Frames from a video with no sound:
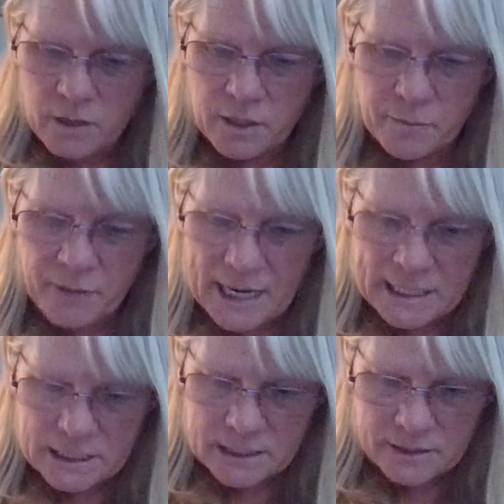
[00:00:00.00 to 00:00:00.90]
the
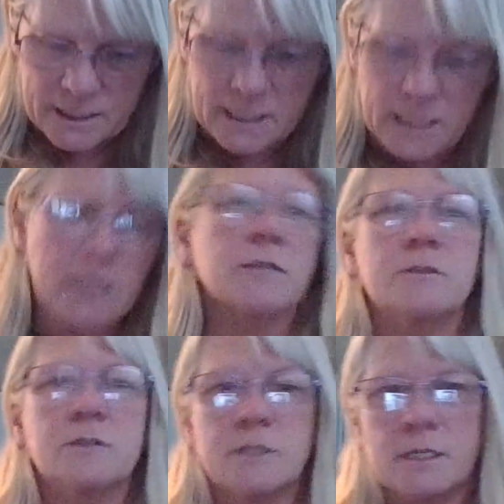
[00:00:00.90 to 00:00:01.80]
paint
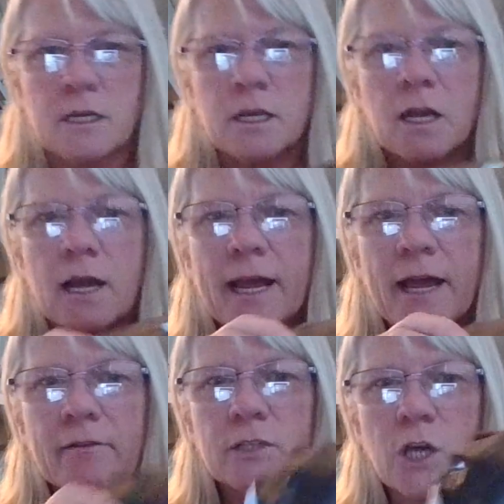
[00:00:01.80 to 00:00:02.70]
skins. I
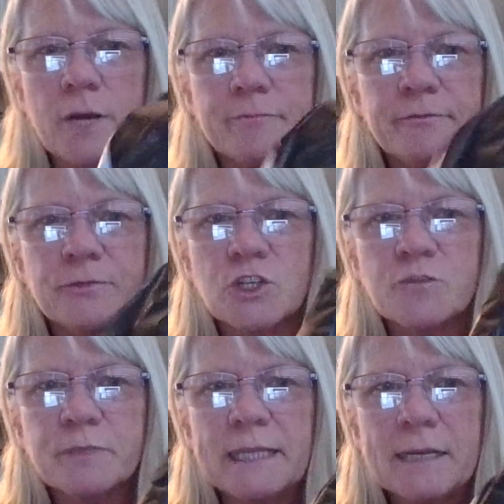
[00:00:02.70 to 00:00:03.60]
have a lot of
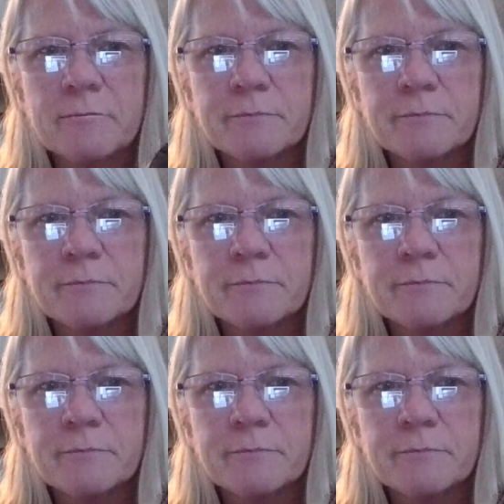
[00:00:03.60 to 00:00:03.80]
just plain